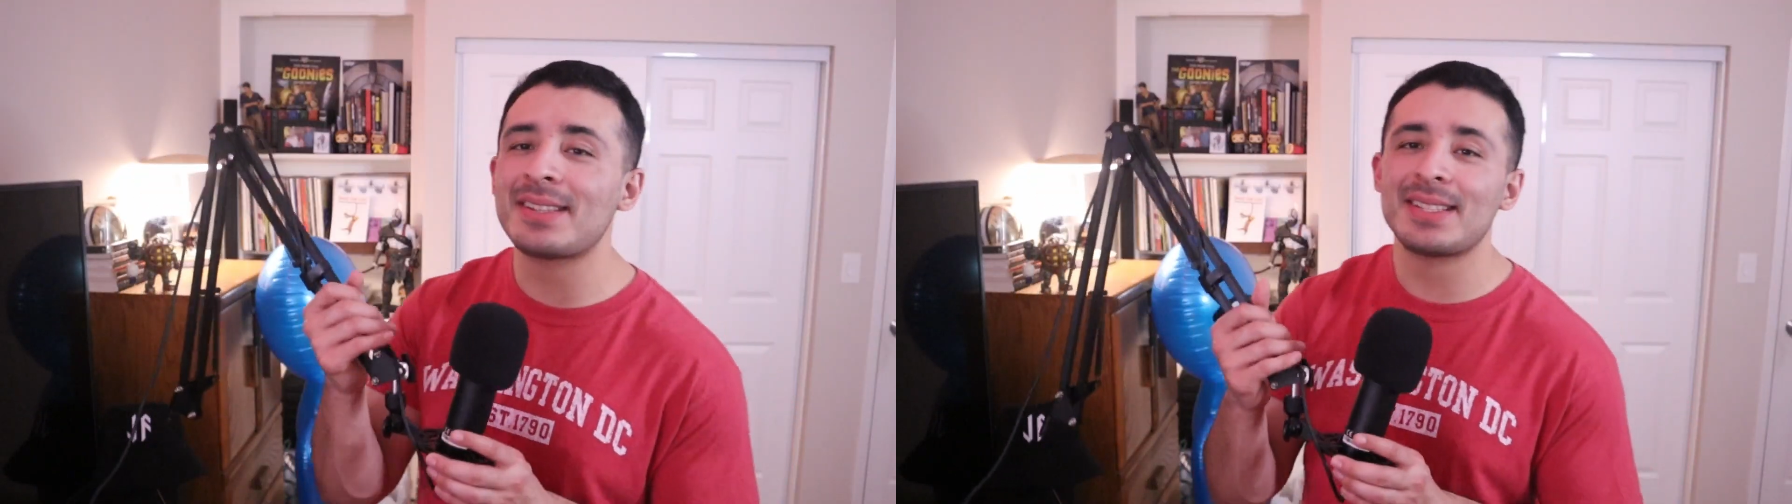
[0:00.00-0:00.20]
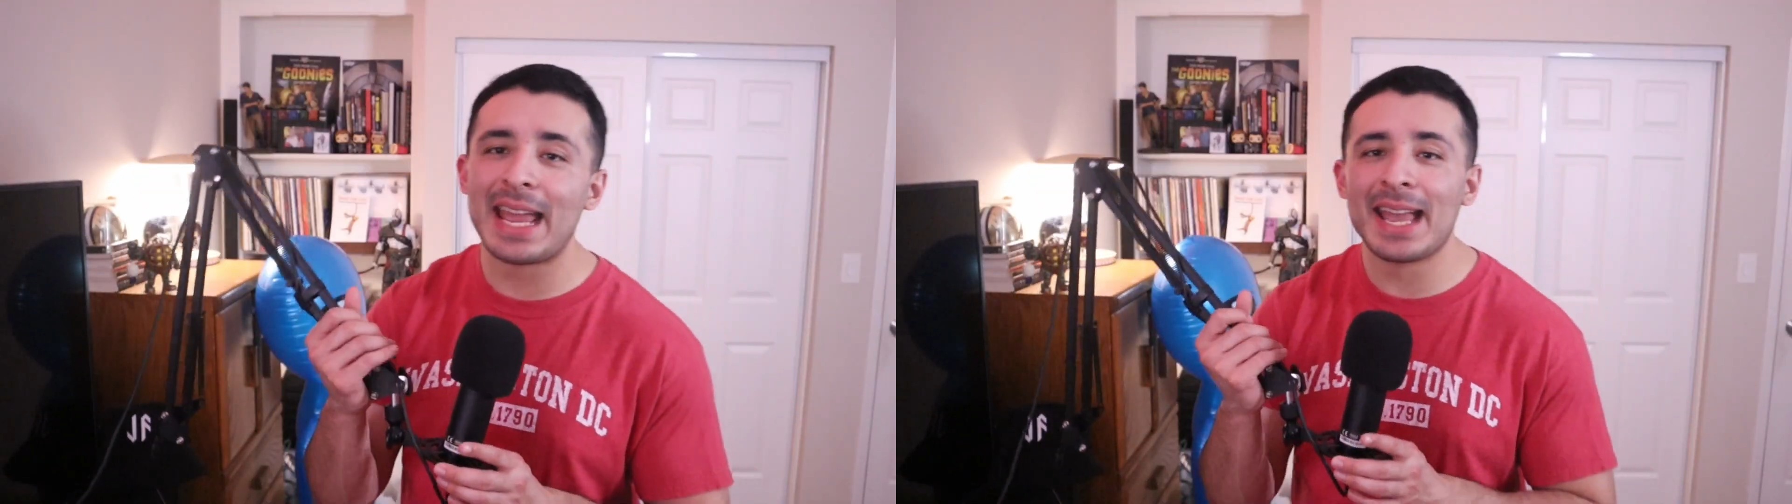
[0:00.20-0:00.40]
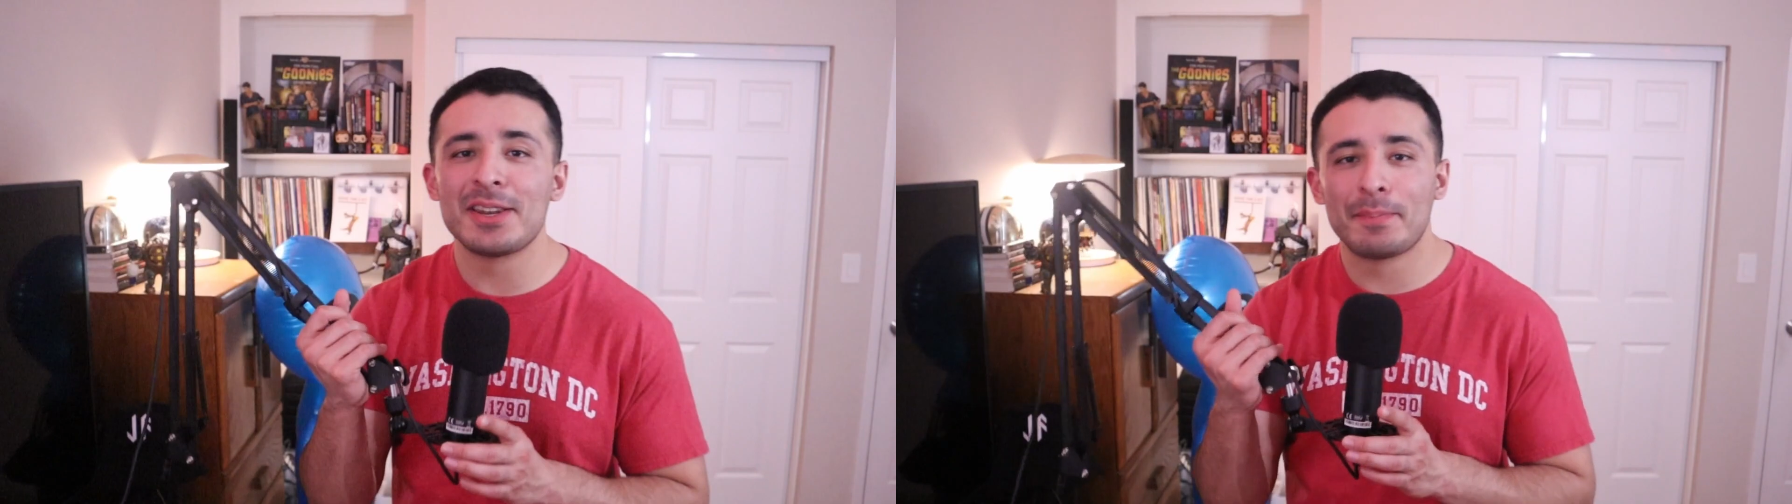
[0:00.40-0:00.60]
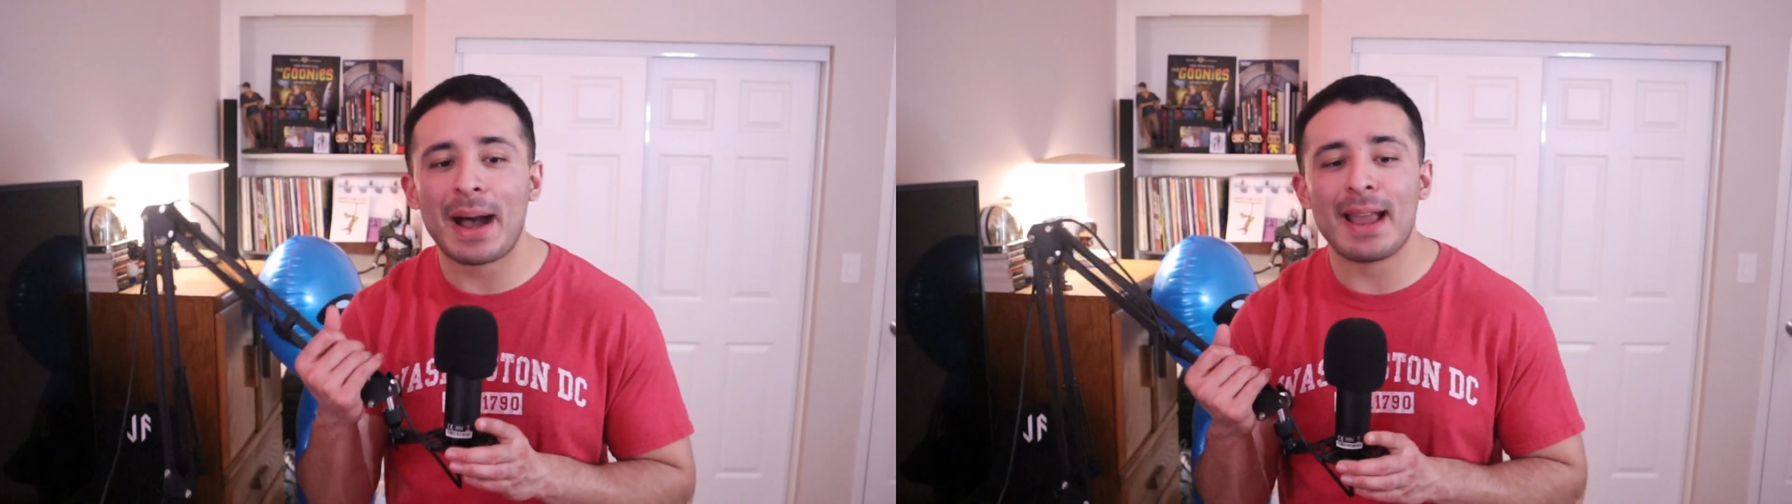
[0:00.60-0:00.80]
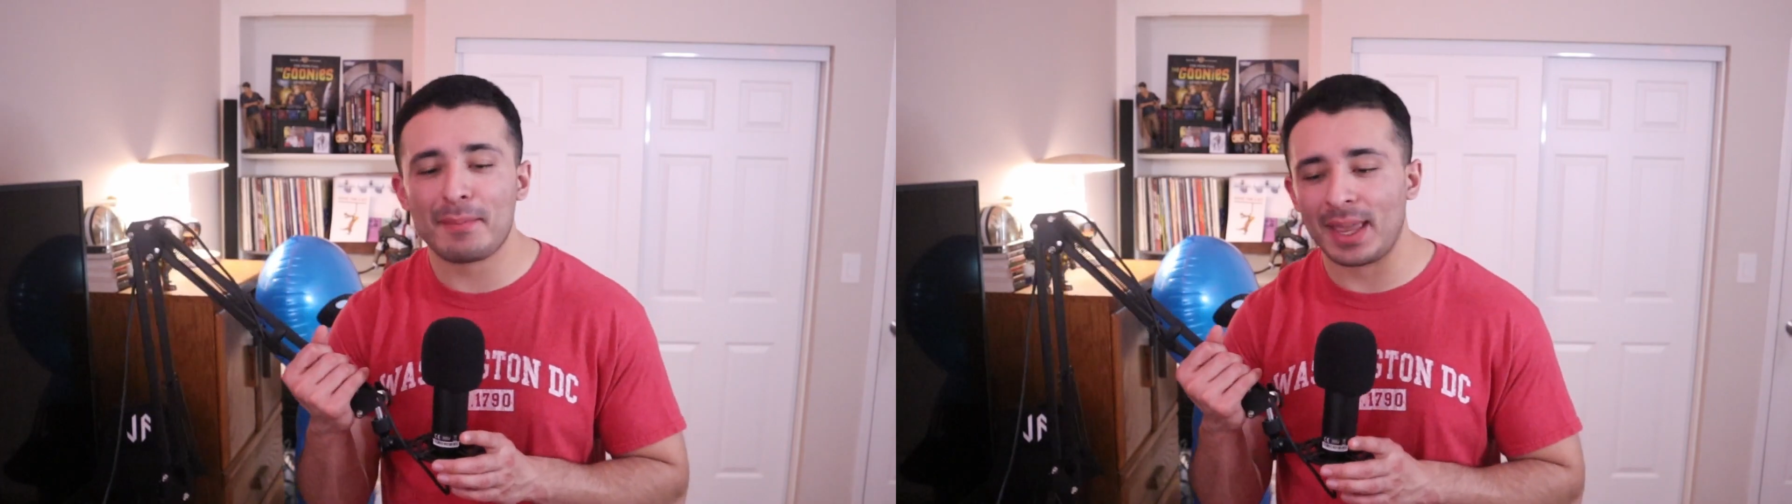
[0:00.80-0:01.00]
Stand
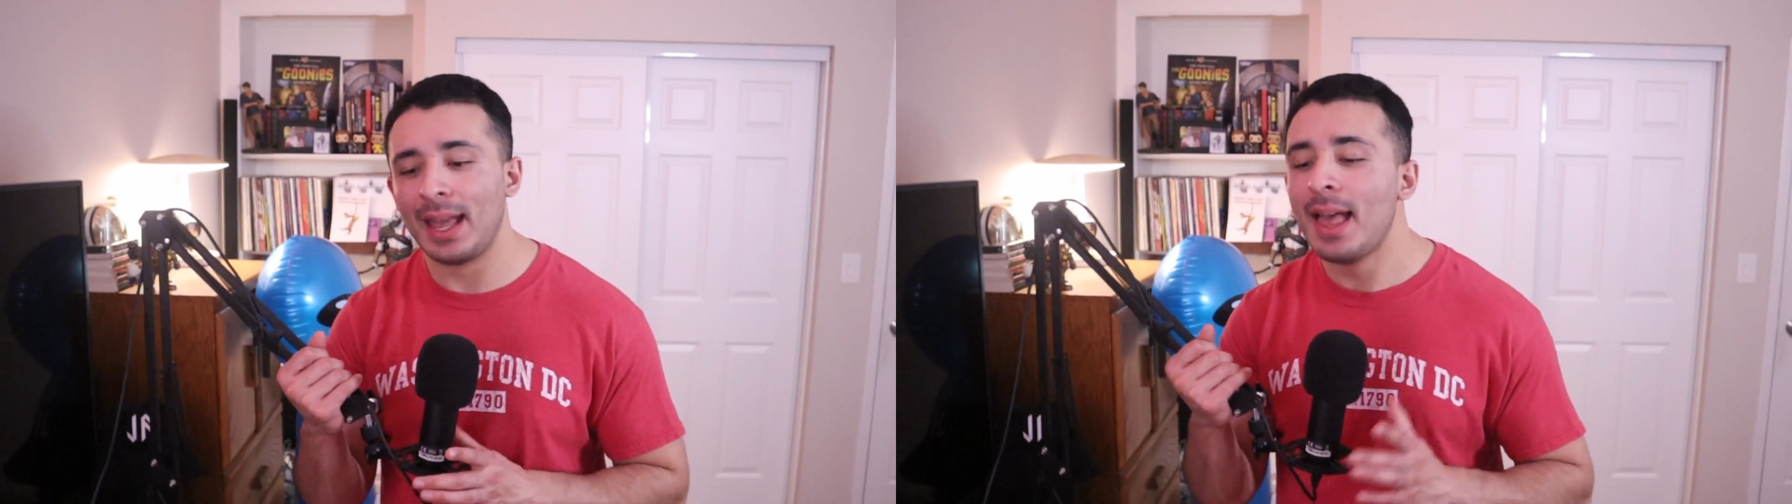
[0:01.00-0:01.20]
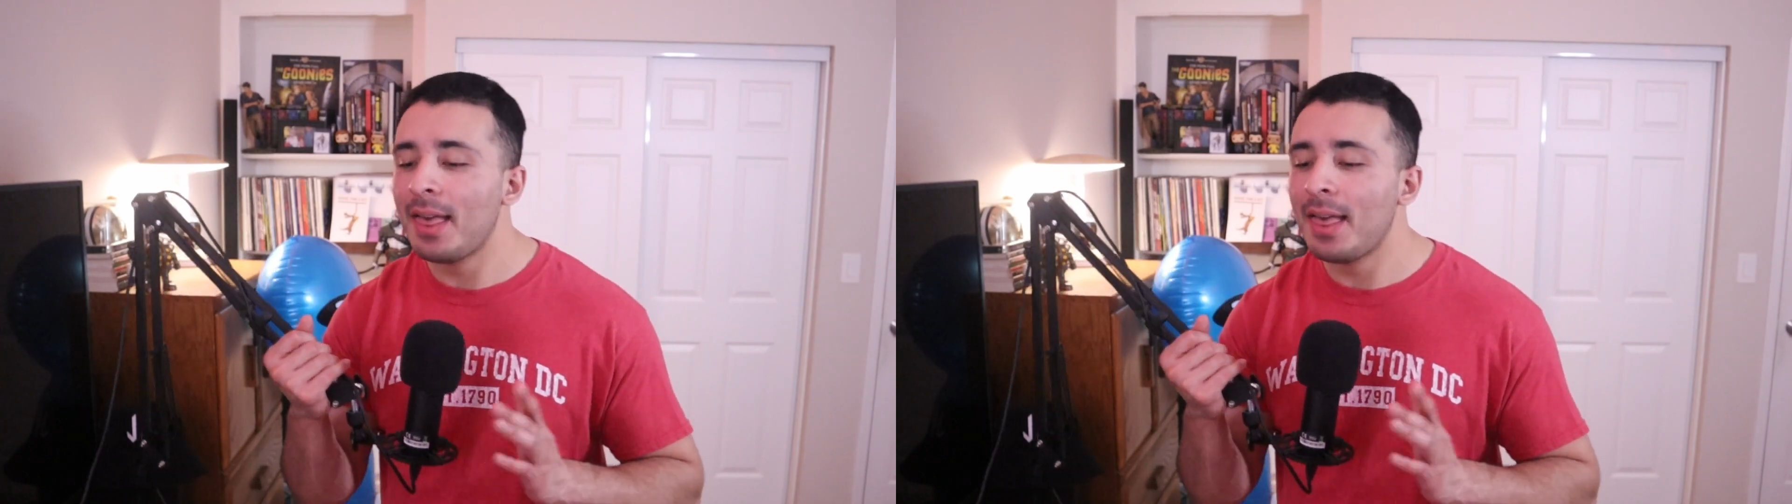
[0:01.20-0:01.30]
By Me.